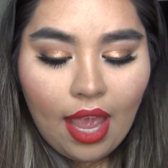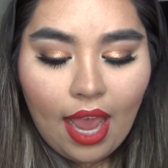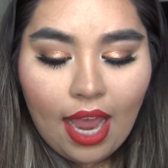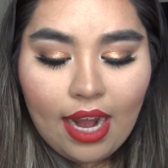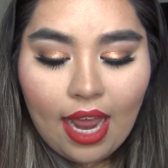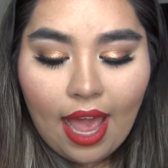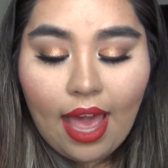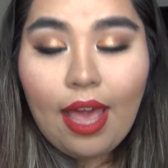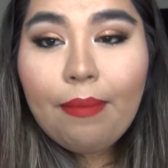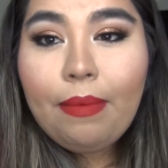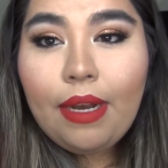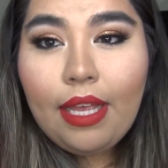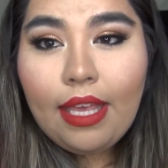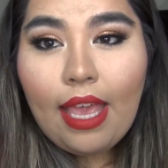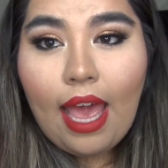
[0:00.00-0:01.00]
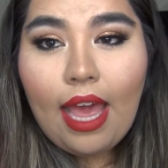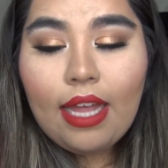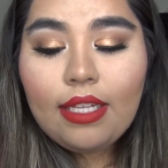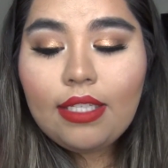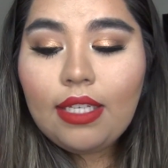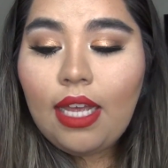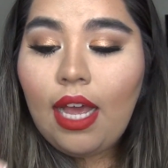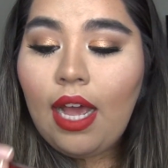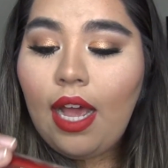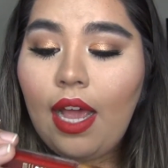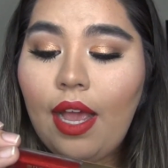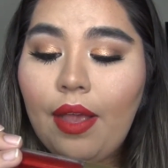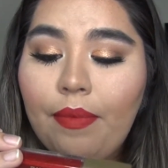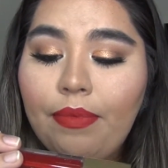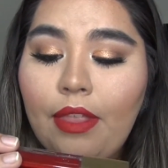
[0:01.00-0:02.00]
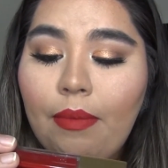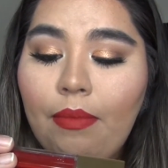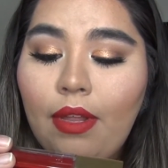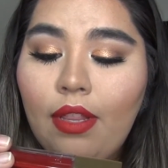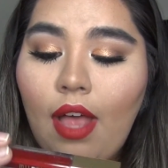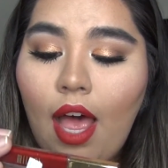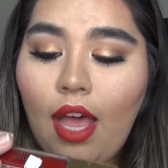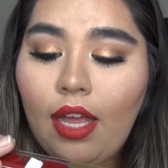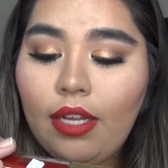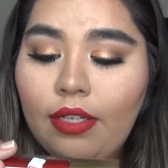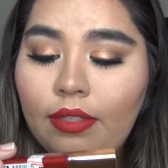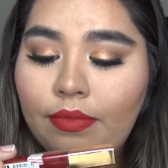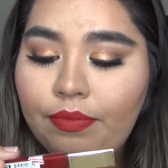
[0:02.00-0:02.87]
and I'm gonna get the Milan,